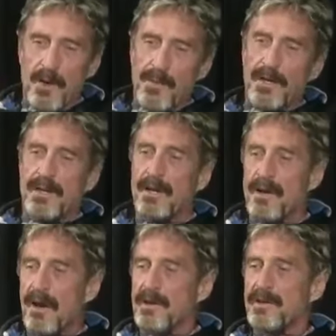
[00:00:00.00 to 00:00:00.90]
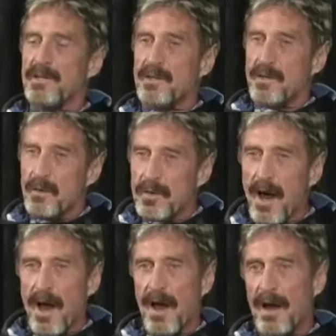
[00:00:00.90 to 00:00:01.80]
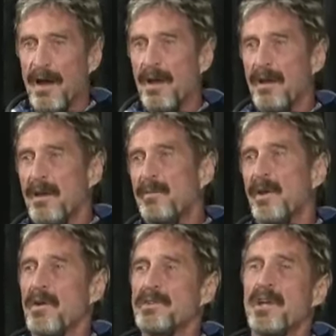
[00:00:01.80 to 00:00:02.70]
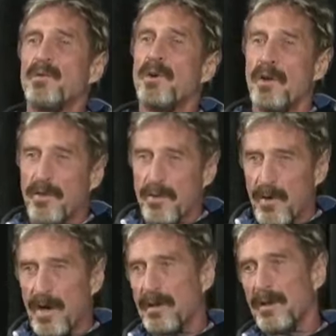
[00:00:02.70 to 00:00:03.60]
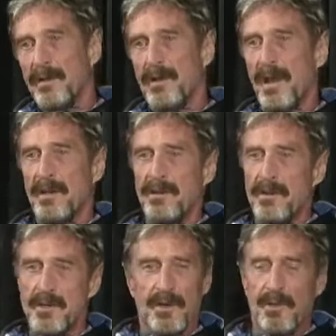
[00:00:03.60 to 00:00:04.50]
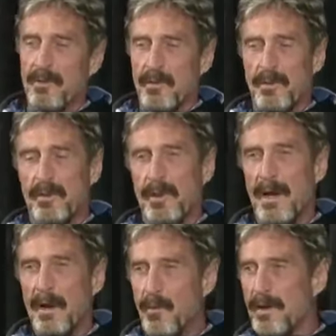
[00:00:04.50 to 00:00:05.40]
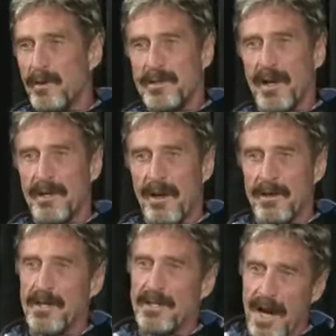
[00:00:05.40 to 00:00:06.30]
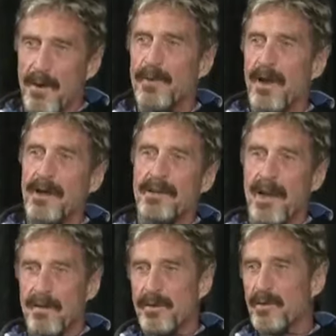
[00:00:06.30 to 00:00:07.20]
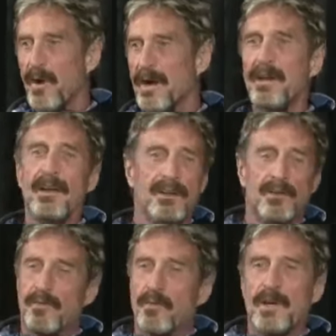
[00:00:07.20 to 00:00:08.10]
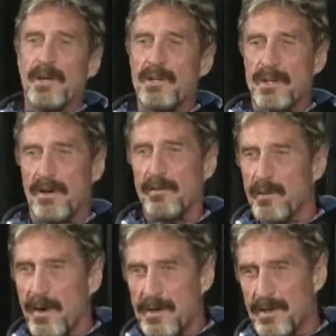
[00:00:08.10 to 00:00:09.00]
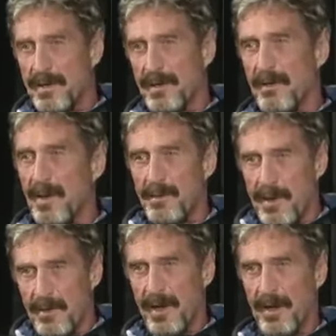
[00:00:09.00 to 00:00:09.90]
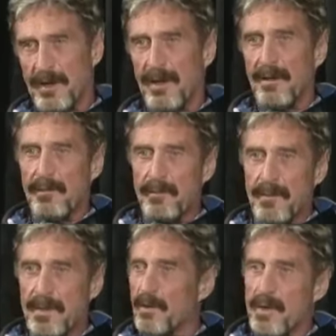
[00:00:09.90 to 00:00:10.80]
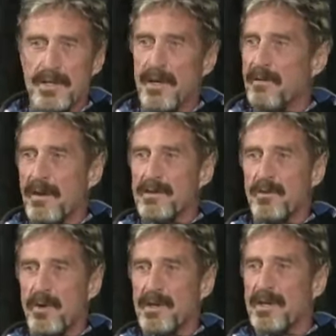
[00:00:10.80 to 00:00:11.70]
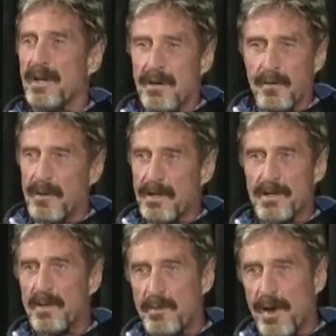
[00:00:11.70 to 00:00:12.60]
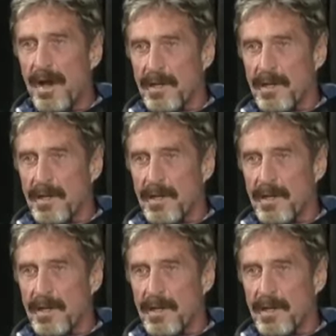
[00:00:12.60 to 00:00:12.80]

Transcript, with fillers: so many technologies to die because they were a threat to that industry. Well, we, I want those technologies. I would like to have the right to freely share information. Let me do that. The risk, if there's a risk, well, that's too bad.